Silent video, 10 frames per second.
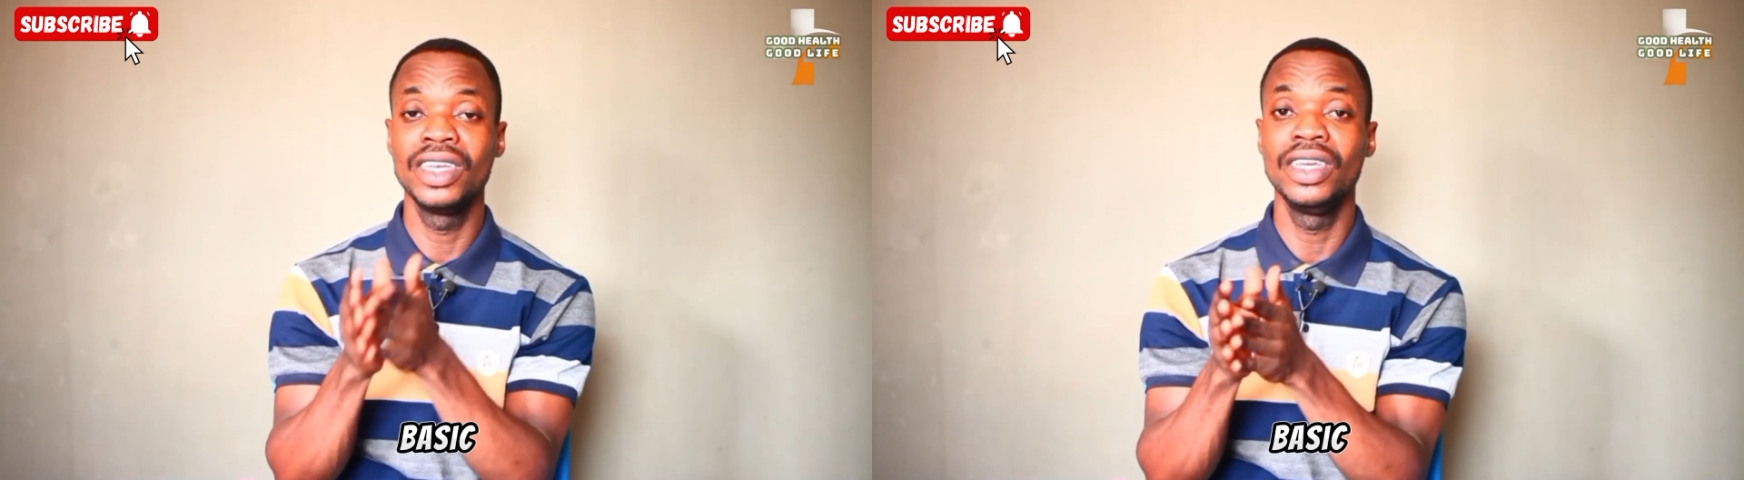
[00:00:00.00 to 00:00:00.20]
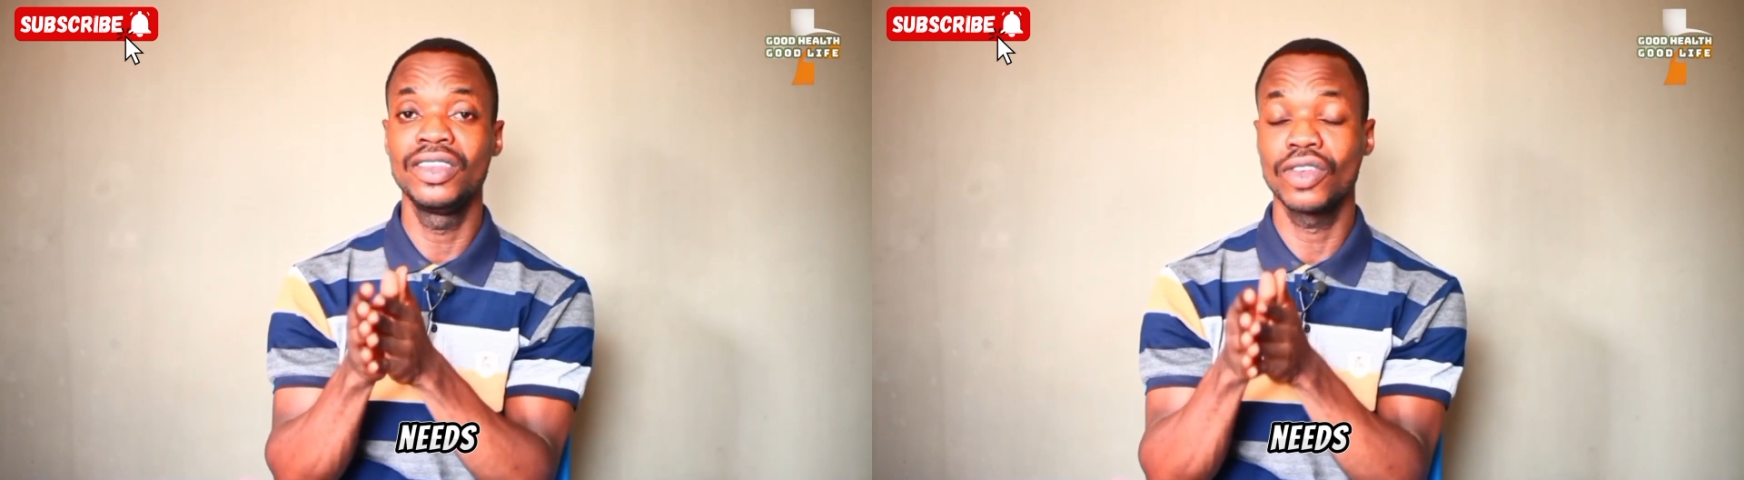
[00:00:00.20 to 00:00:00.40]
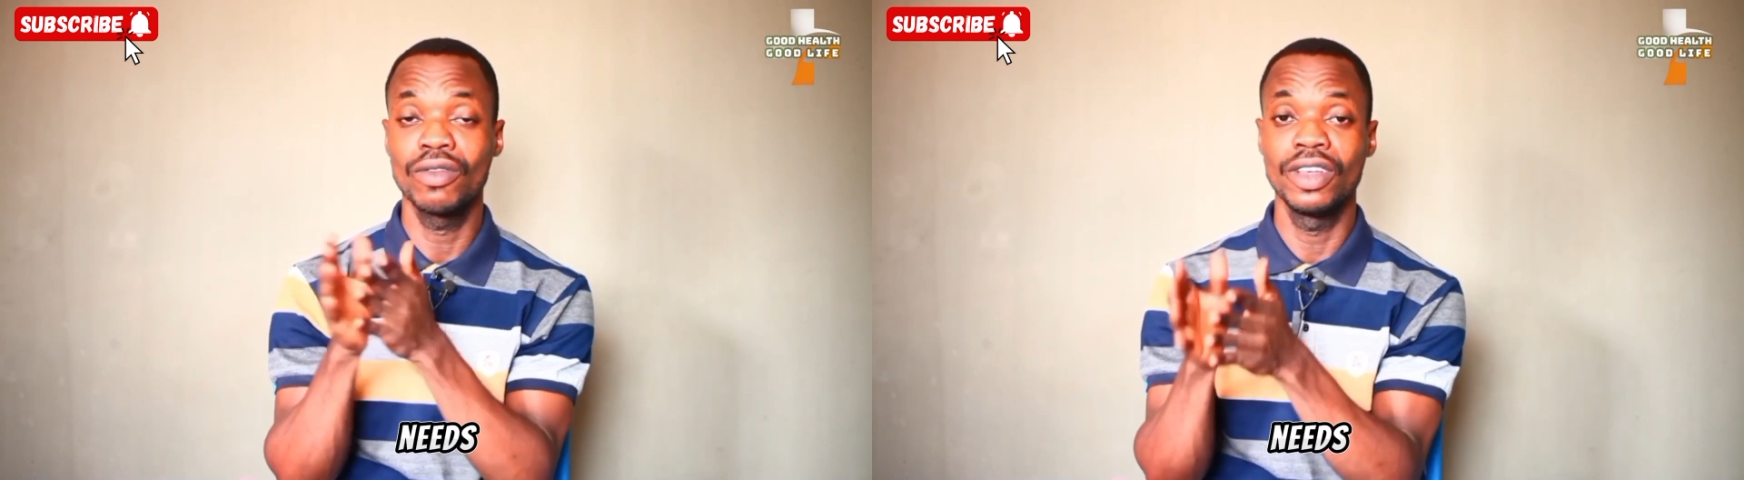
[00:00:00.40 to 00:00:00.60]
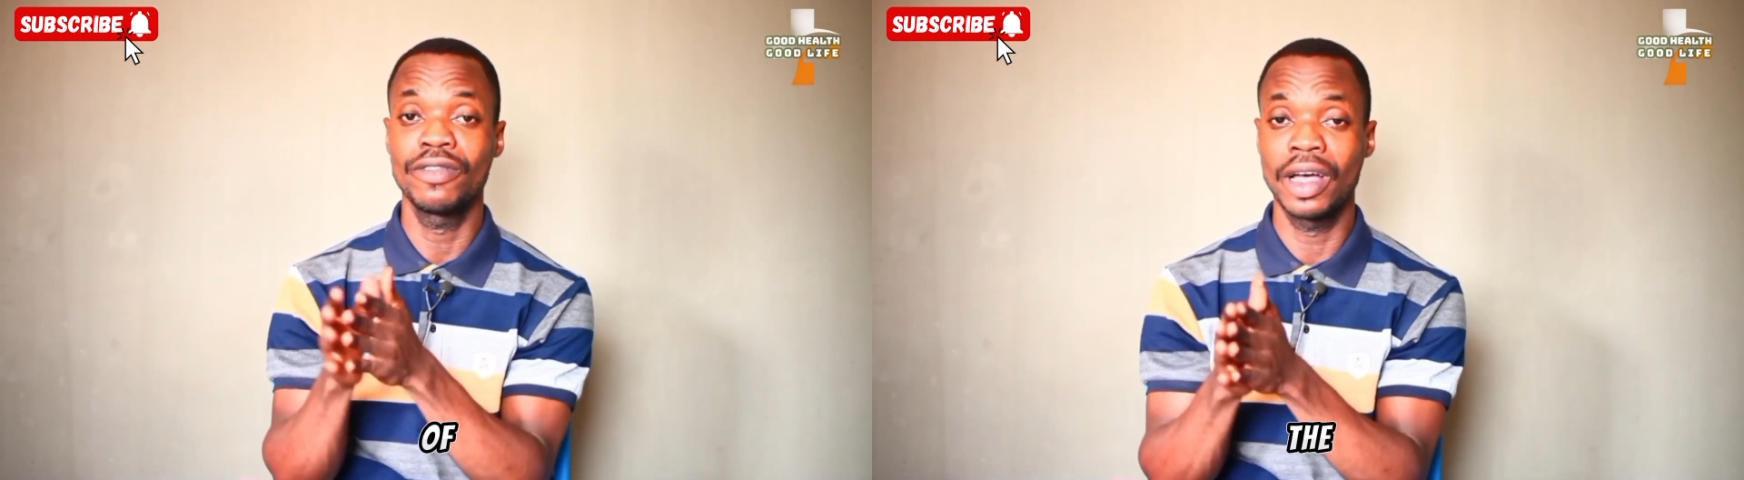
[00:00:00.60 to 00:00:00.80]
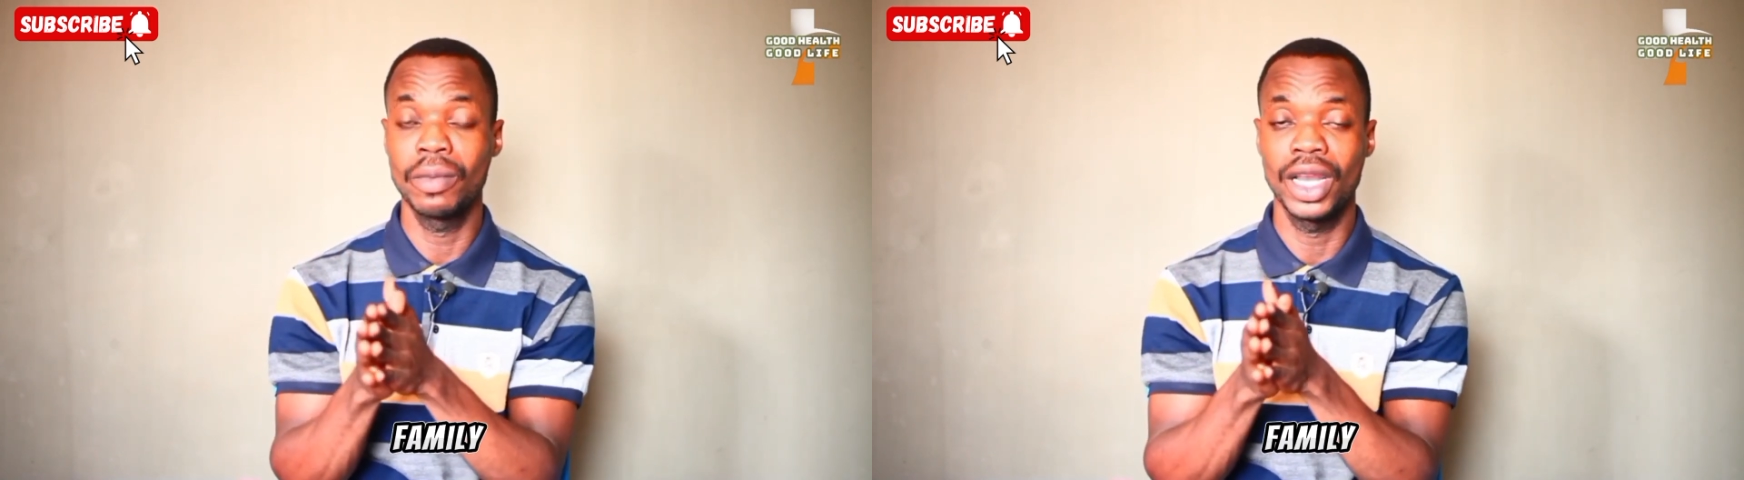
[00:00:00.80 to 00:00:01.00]
needs of the
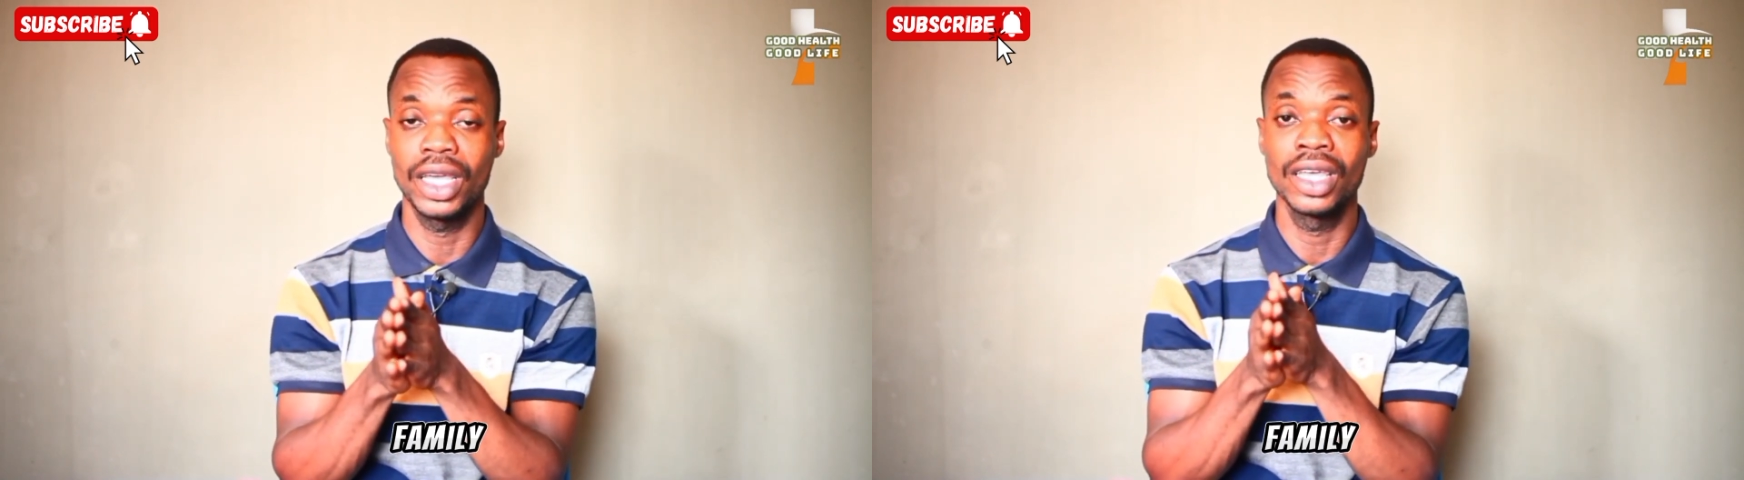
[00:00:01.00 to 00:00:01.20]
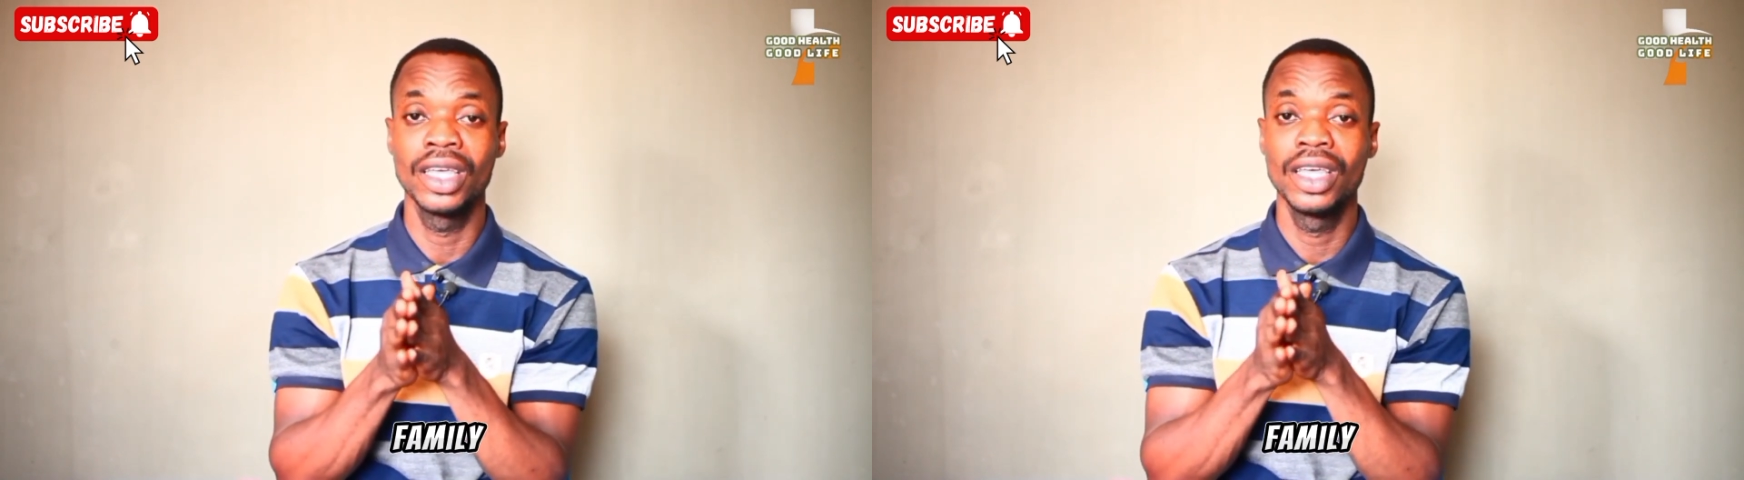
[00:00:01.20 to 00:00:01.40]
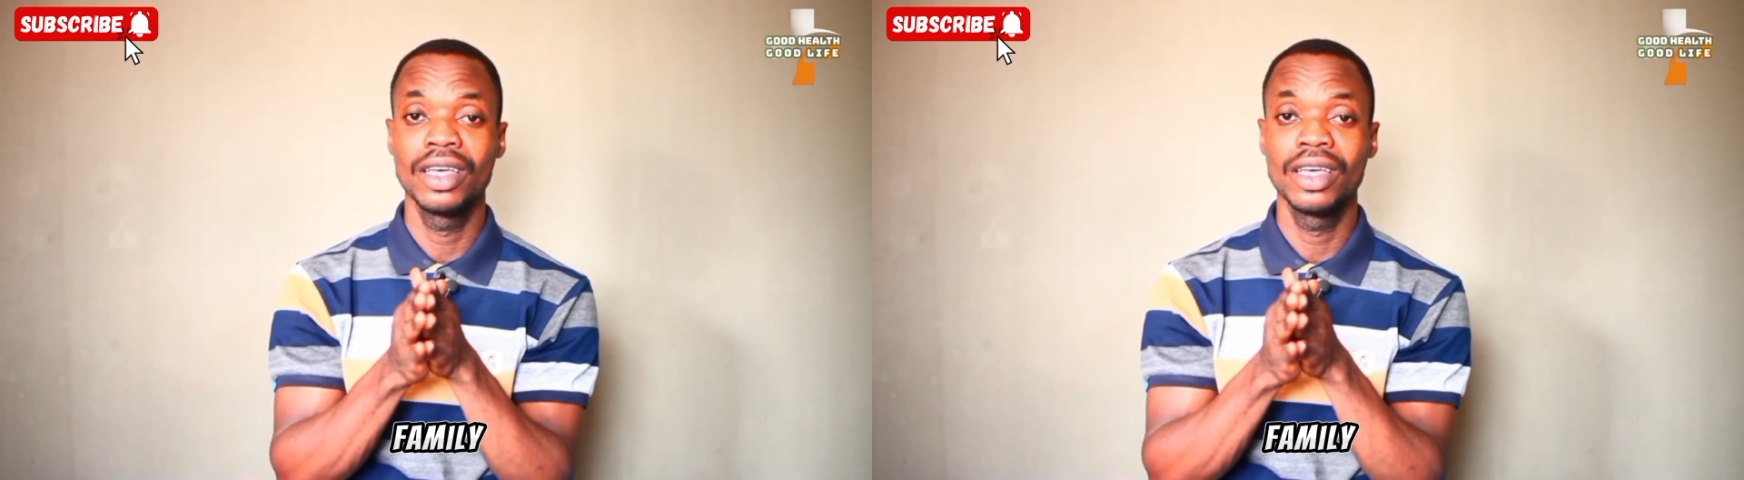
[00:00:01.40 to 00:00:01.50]
family.